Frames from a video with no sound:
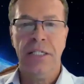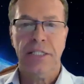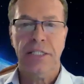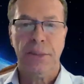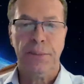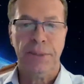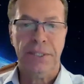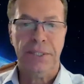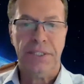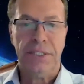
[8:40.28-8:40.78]

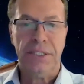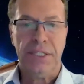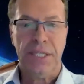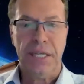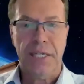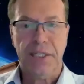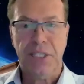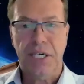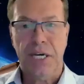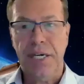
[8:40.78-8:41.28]
to places
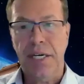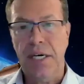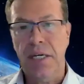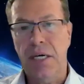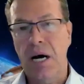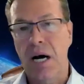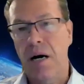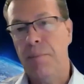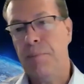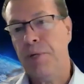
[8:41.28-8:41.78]
like
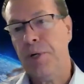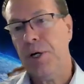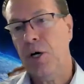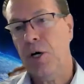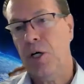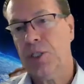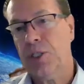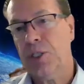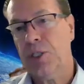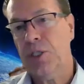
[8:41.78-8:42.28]
China, but
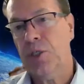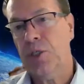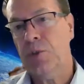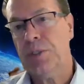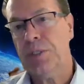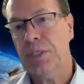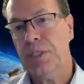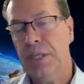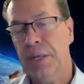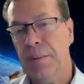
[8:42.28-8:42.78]
also
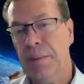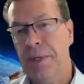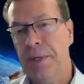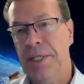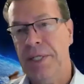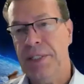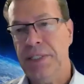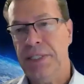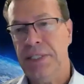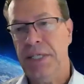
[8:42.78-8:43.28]
to
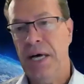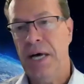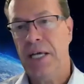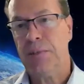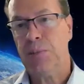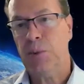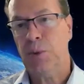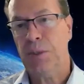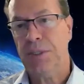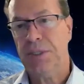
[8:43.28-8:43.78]
limit
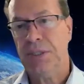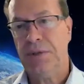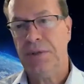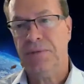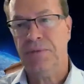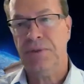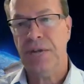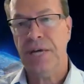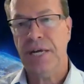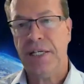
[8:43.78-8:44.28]
exports
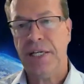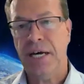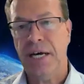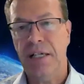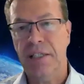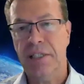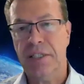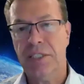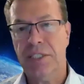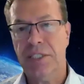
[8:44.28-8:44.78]
of
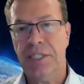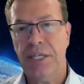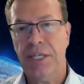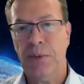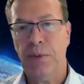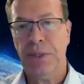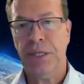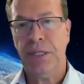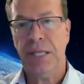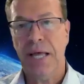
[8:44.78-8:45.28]
technology that
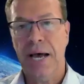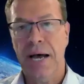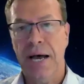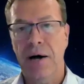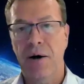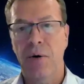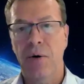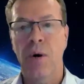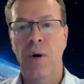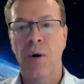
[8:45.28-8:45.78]
would
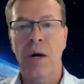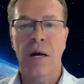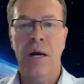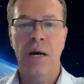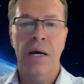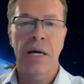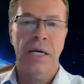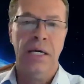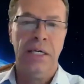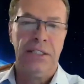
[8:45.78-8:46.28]
allow
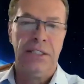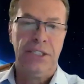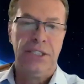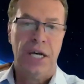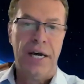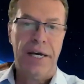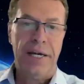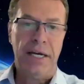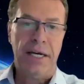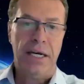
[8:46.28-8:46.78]

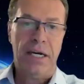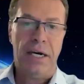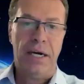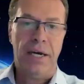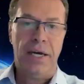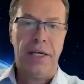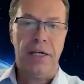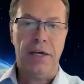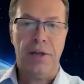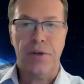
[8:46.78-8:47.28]
China
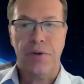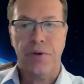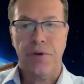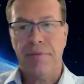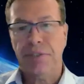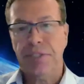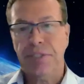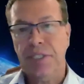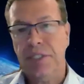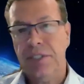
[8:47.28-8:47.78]
and other
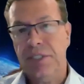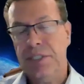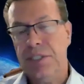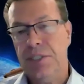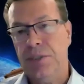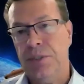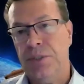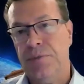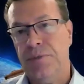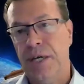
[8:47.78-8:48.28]
adversaries
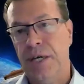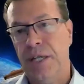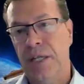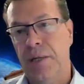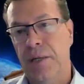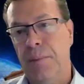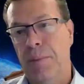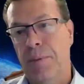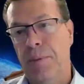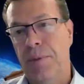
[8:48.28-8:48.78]
to
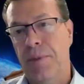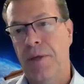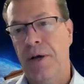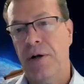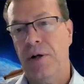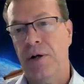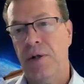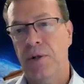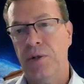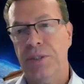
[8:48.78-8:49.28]
develop
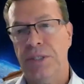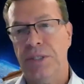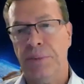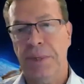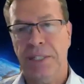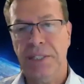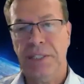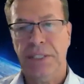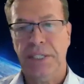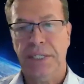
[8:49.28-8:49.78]
their own
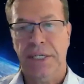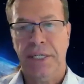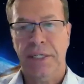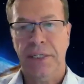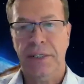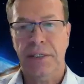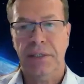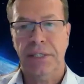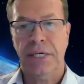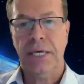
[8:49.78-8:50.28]
domestic
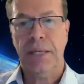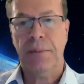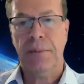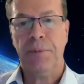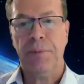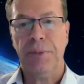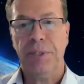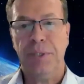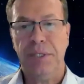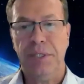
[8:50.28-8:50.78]

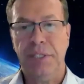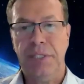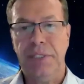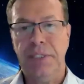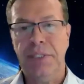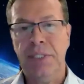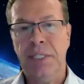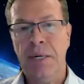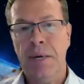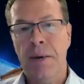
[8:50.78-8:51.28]

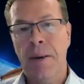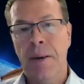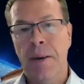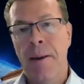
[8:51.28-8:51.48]
capabilities.